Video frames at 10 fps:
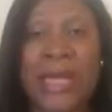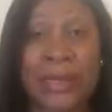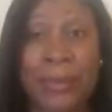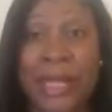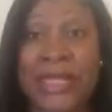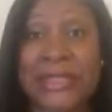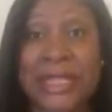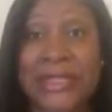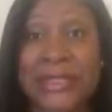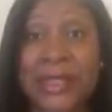like the place
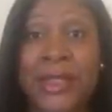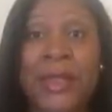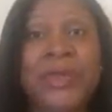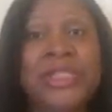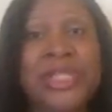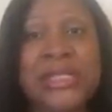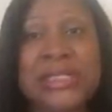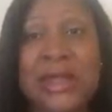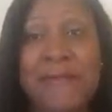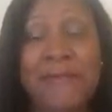he took you,
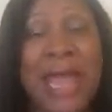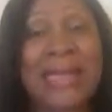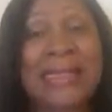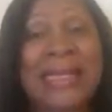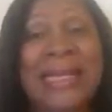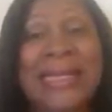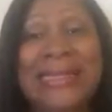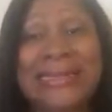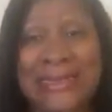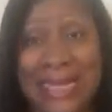just the fact that
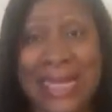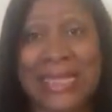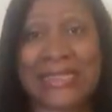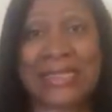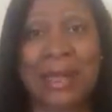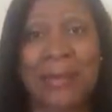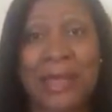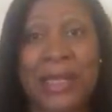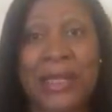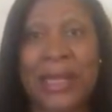he did
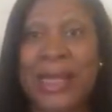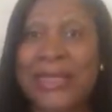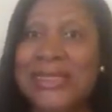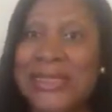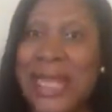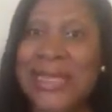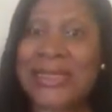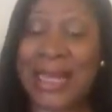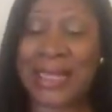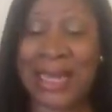something
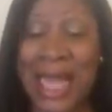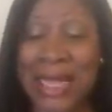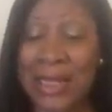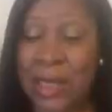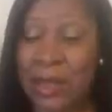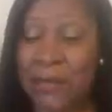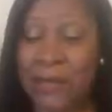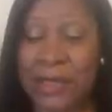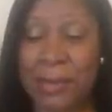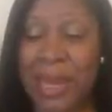says a lot
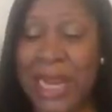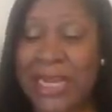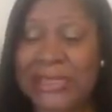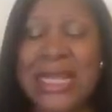for the man.